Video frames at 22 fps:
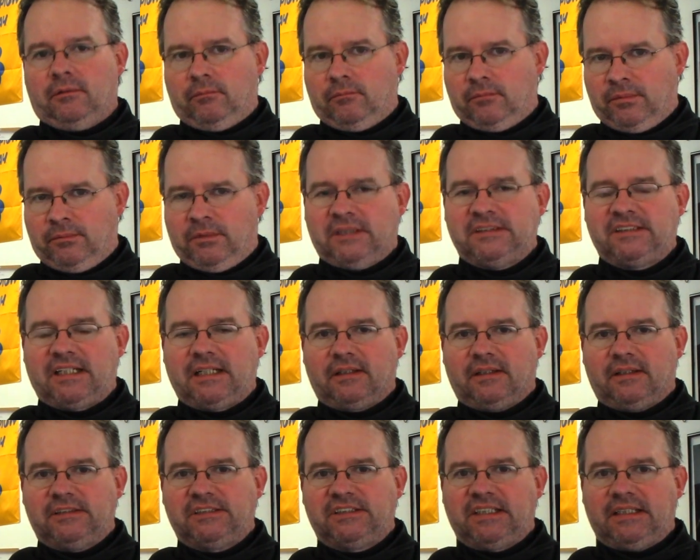let's get
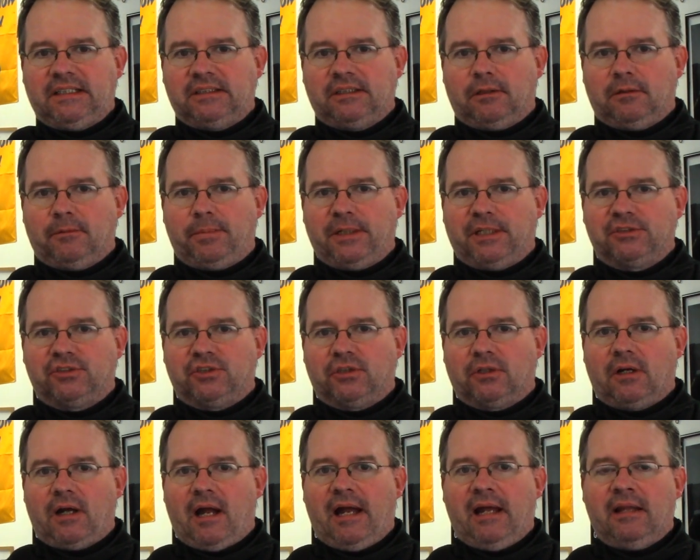Lyndsay into the
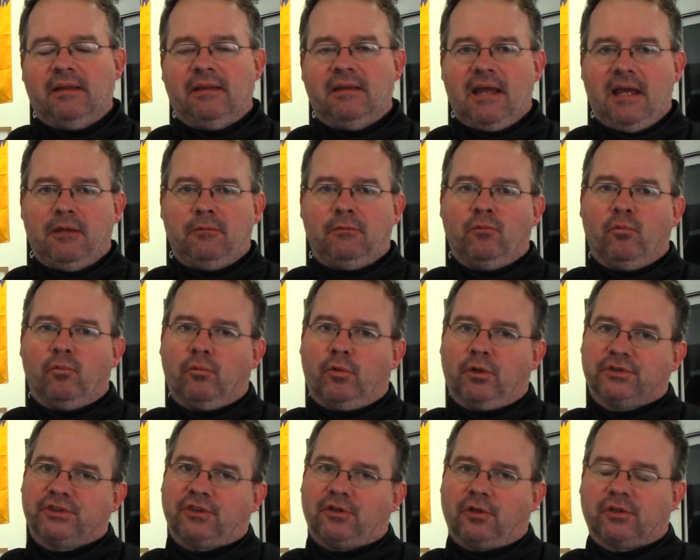picture, and then
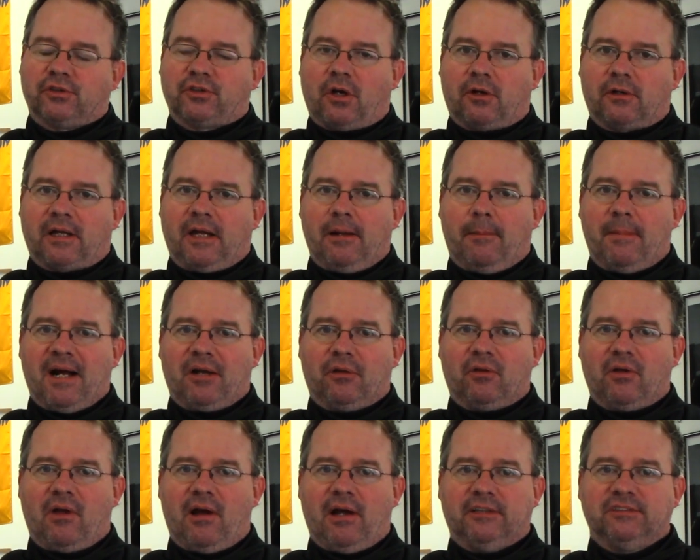we'll start talking
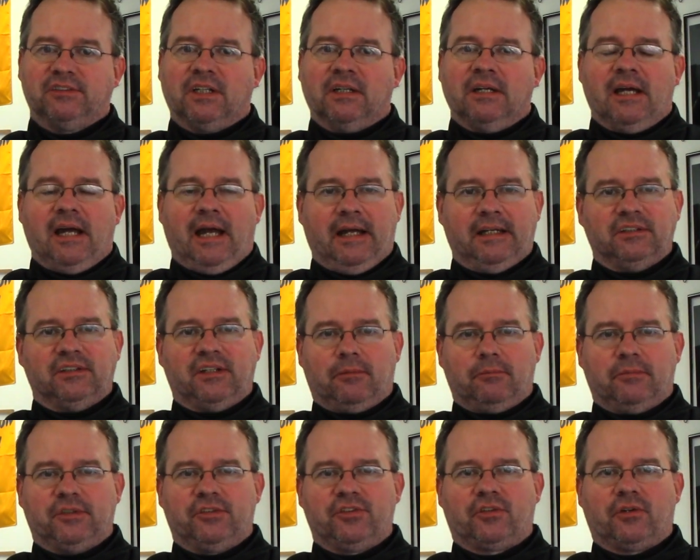about lines and
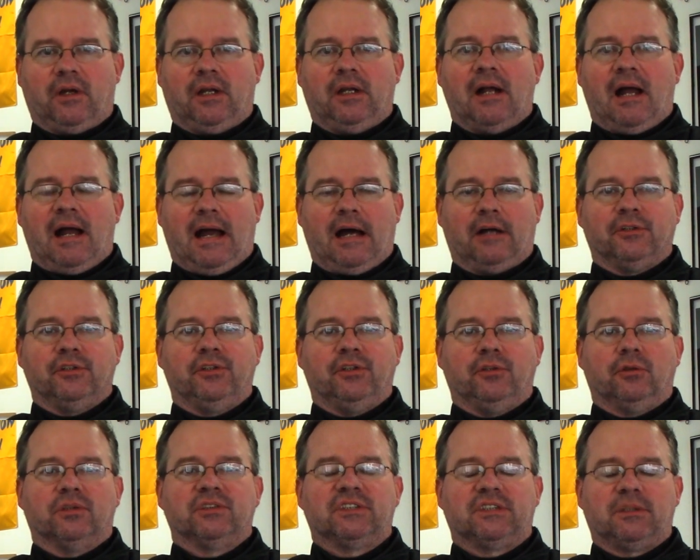demonstrate how to
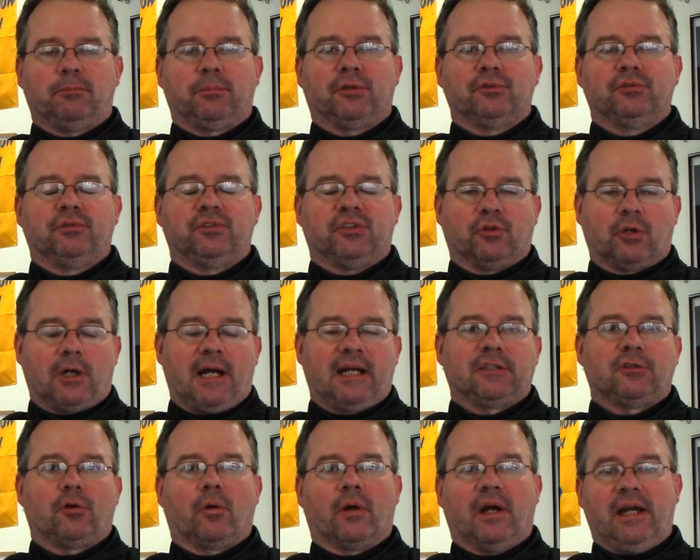do a simple
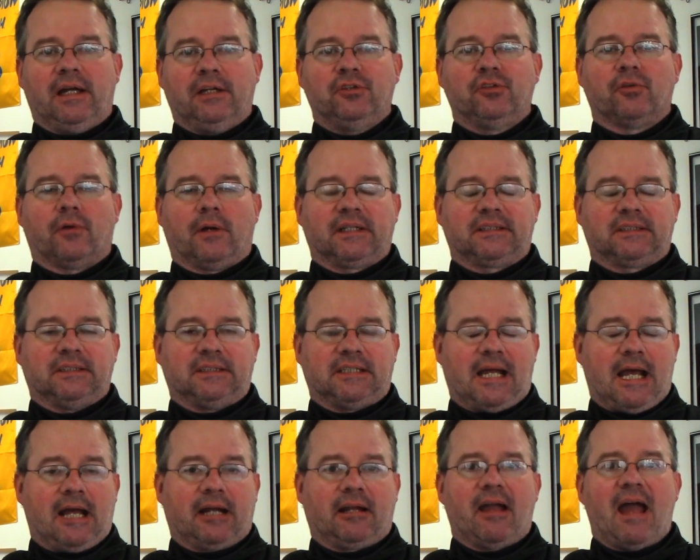direct or indirect
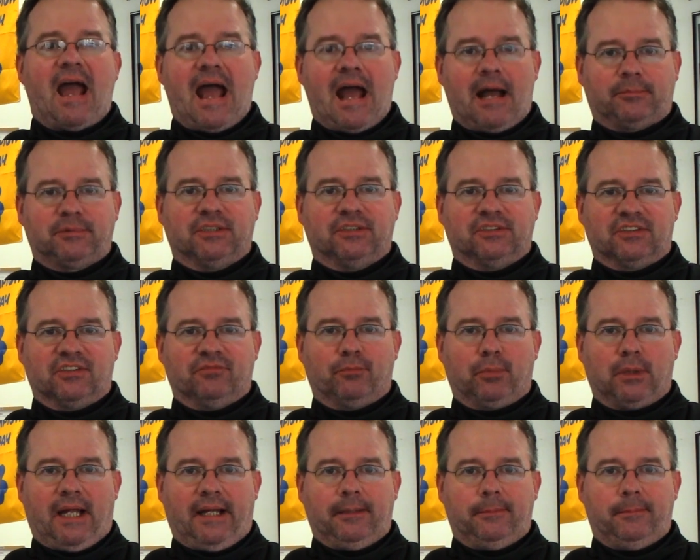attack absence of
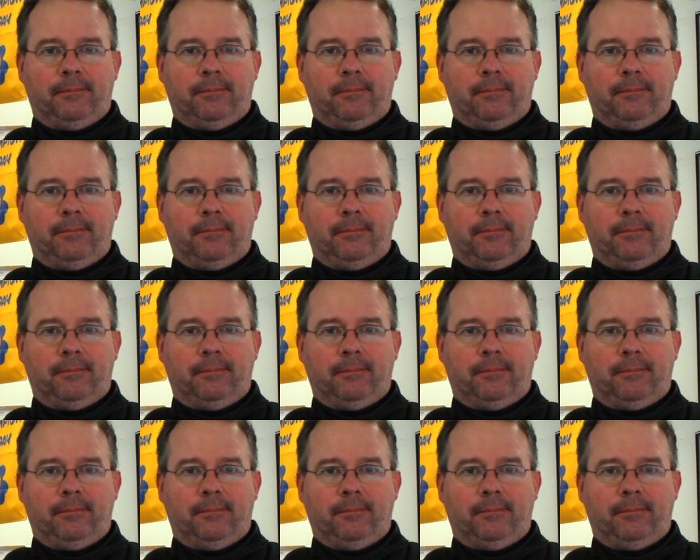blade.